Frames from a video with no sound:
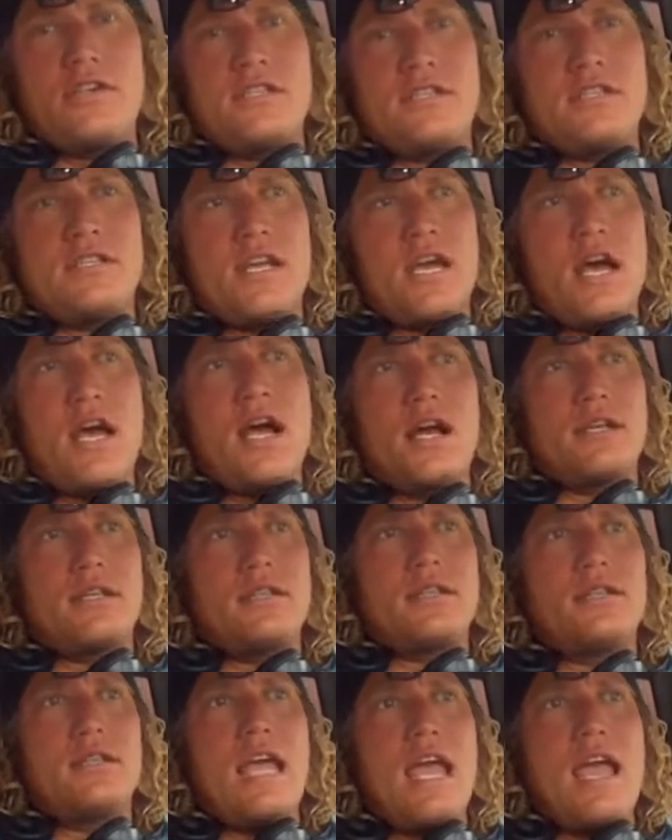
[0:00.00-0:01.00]

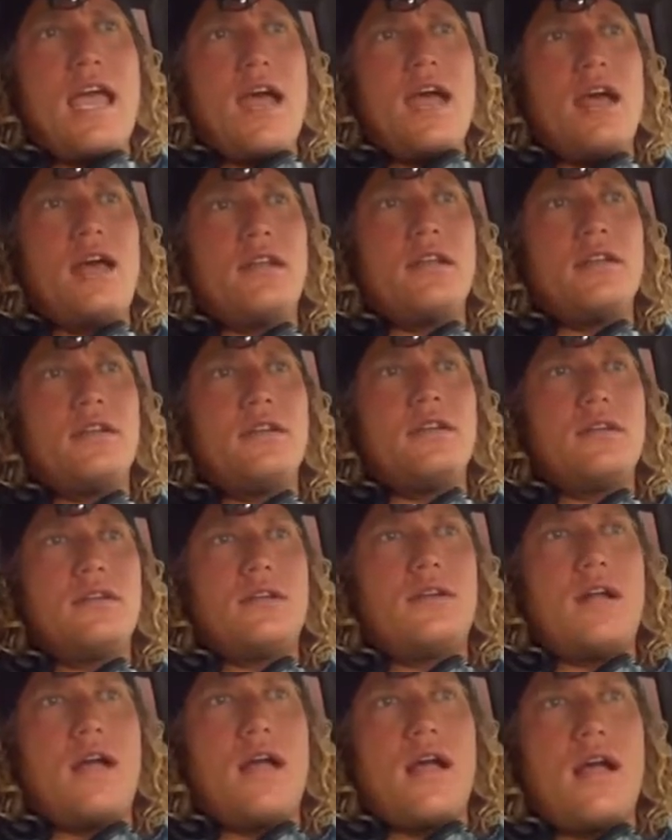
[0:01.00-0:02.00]
sucks, and
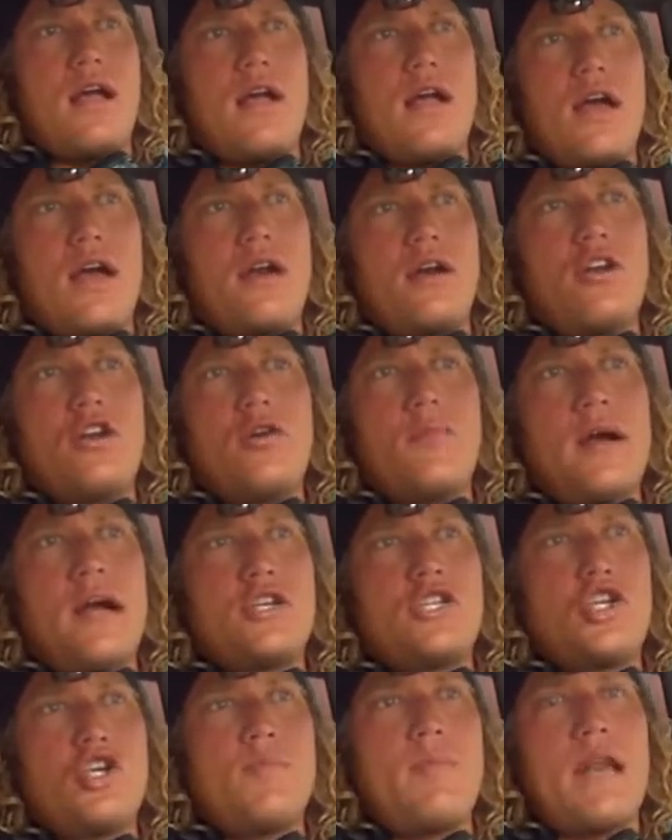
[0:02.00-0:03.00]
I don't know
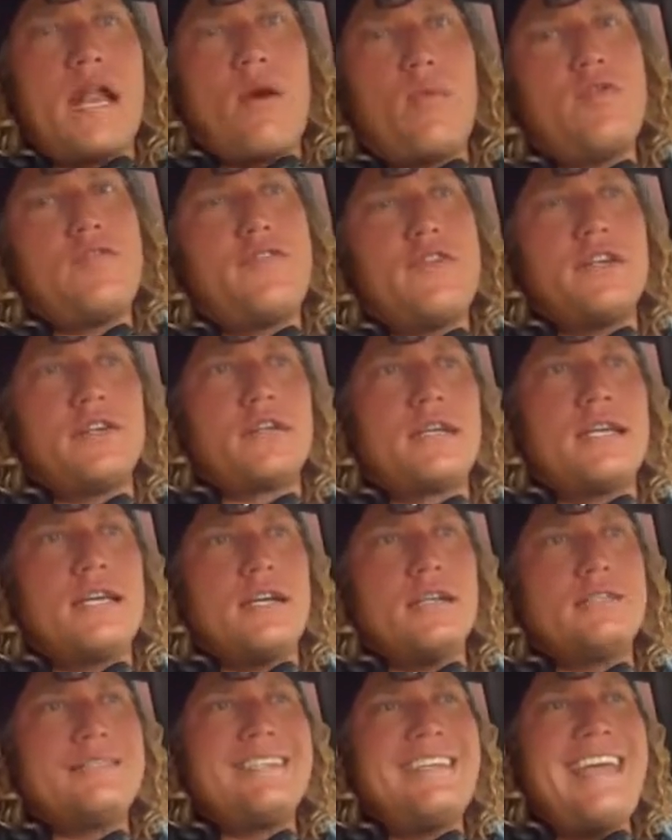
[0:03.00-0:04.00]
about you, but I would feel
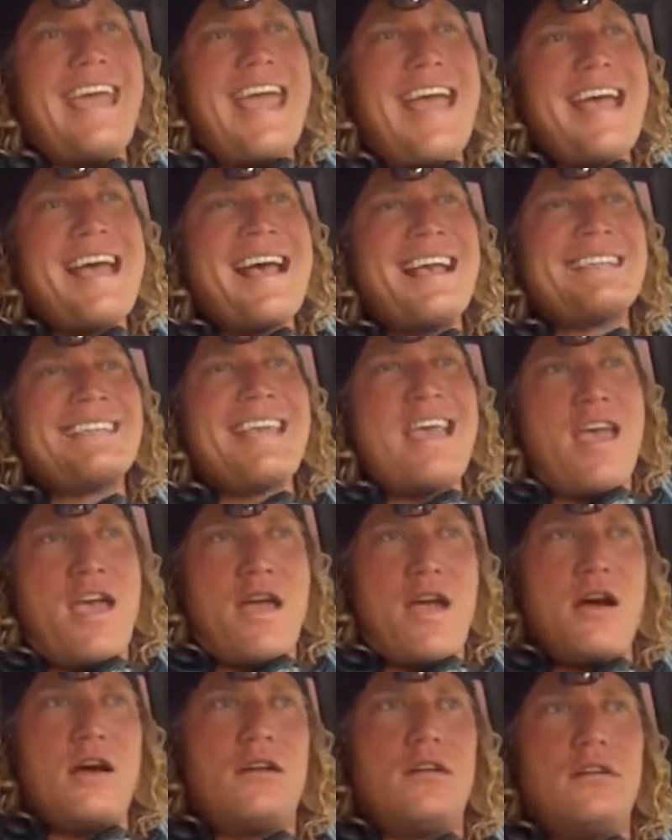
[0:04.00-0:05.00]
guilty as
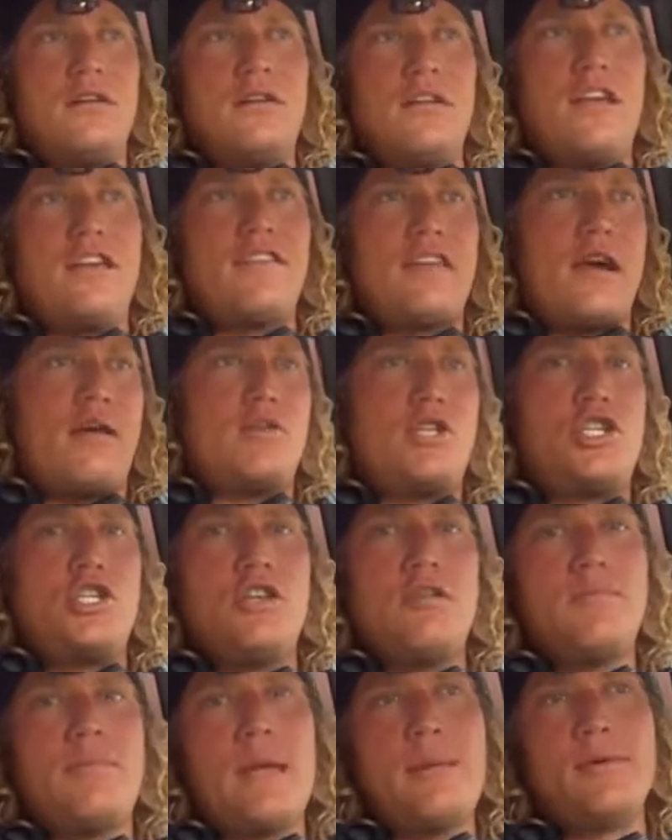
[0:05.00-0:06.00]
hell if I was
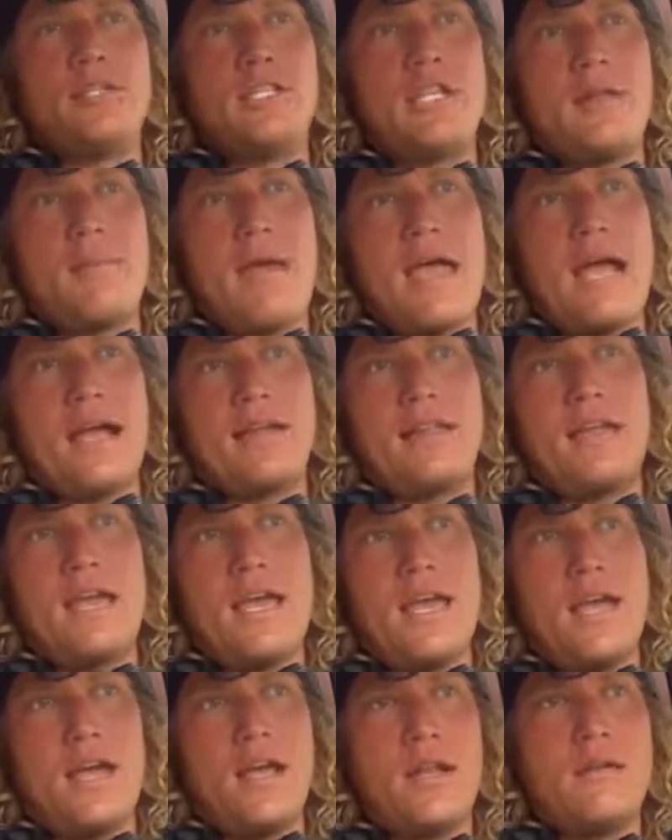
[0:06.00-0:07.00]
shooting people in the back of the
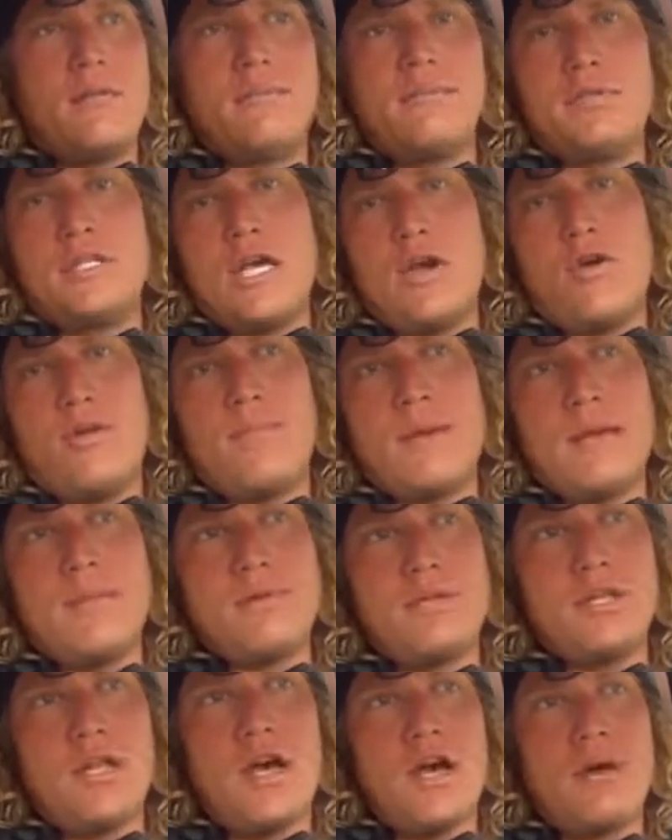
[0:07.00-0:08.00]
head and blowing
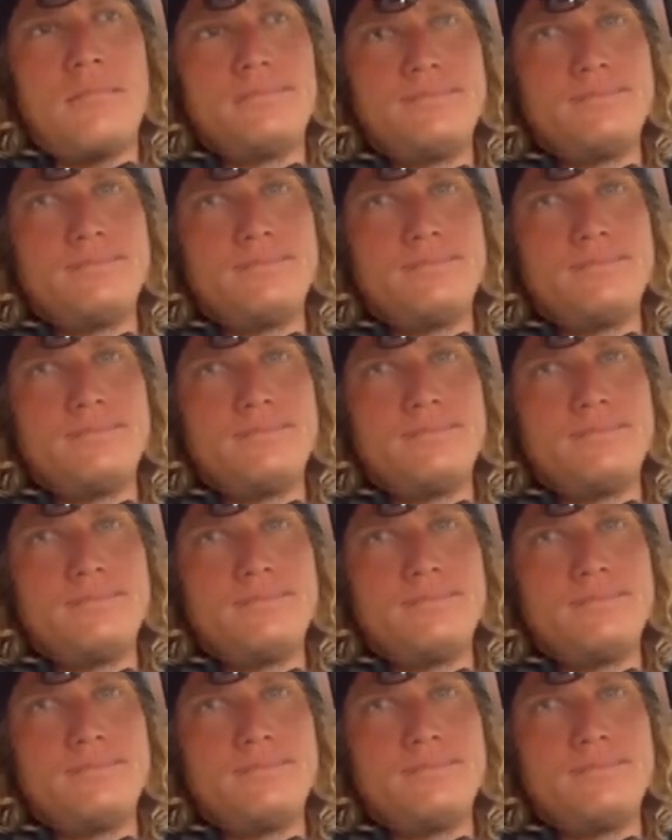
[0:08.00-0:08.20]
people up,